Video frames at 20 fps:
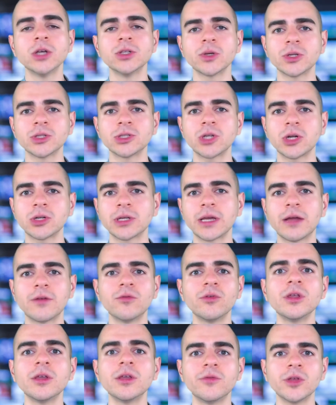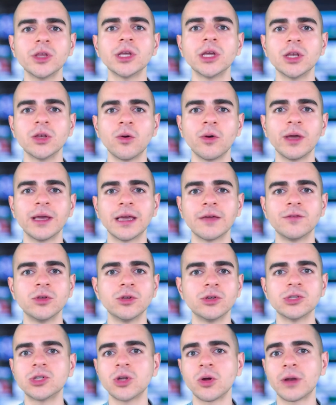So it can start to get really annoying if you
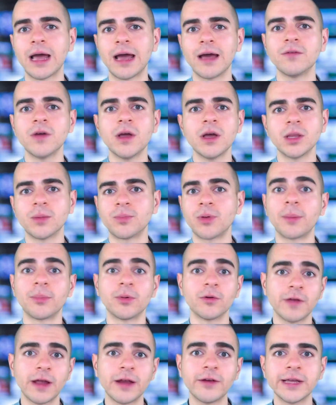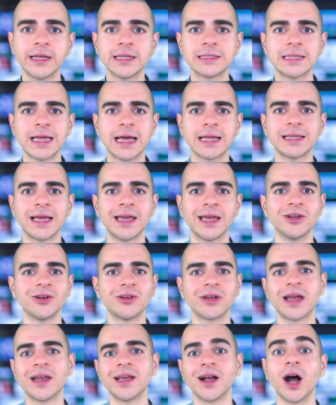just don't have the proper variance that day and you're
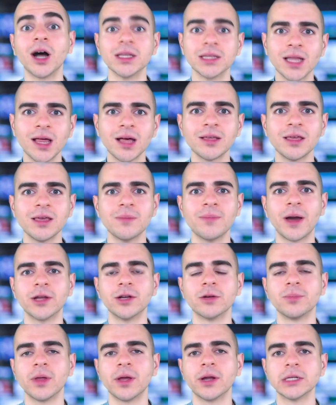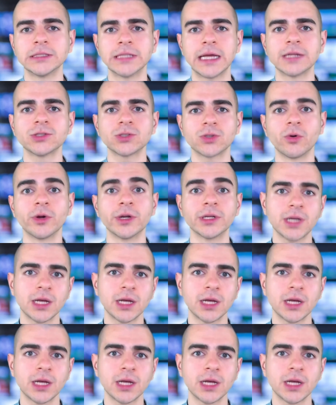getting unlucky by your players not scoring